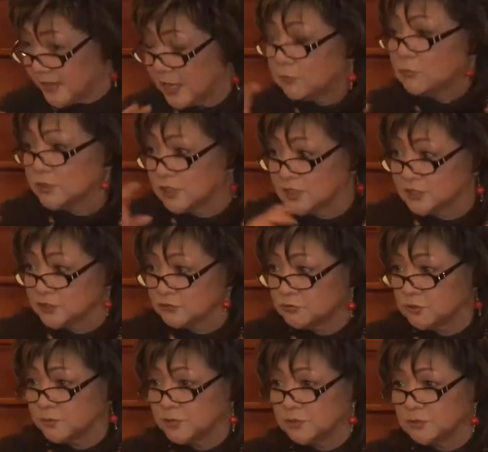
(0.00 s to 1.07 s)
that would
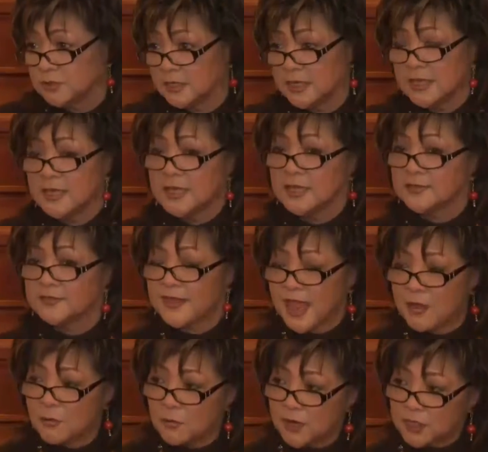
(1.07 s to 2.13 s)
contribute.
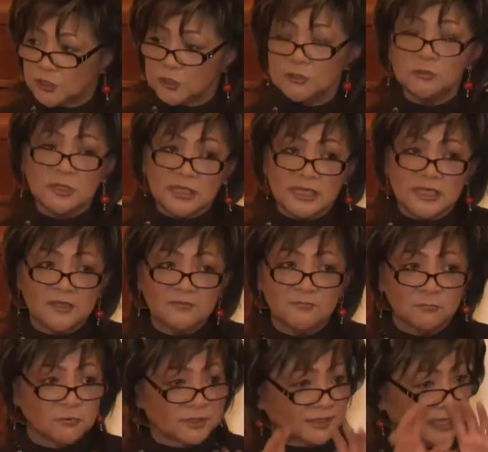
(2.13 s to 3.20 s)
That way you
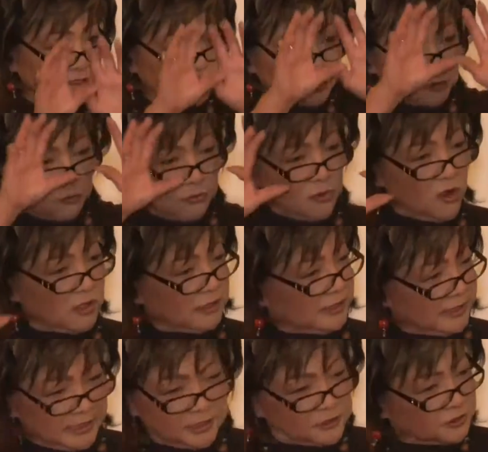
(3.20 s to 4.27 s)
leave with that so-called
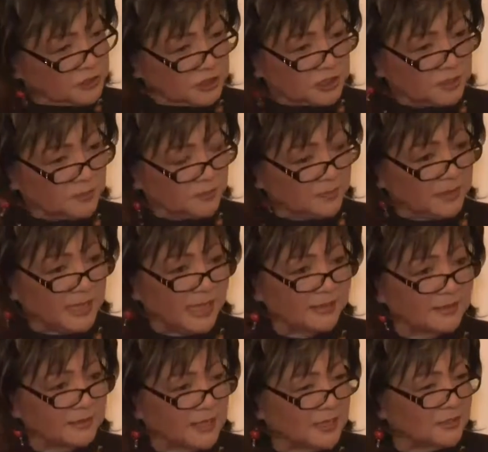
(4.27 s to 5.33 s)
leadership,
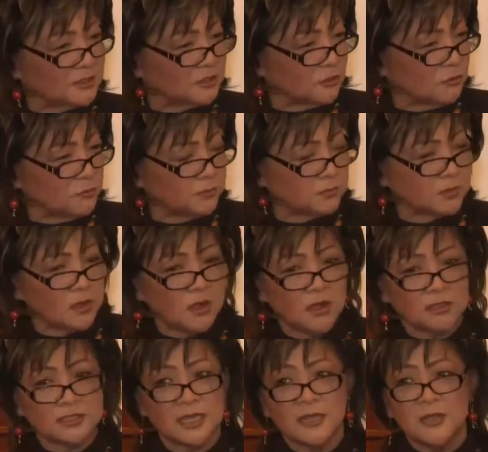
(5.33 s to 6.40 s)
that
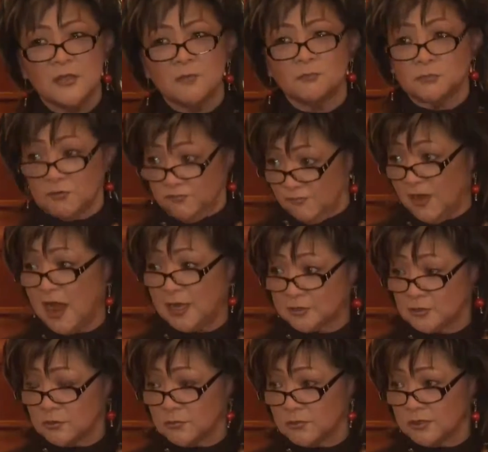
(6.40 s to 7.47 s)
so-called
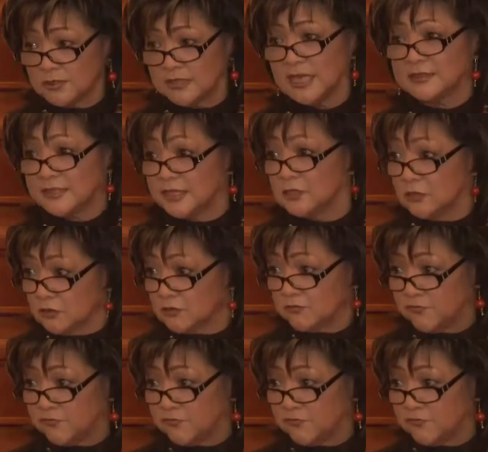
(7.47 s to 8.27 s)
bravado that they look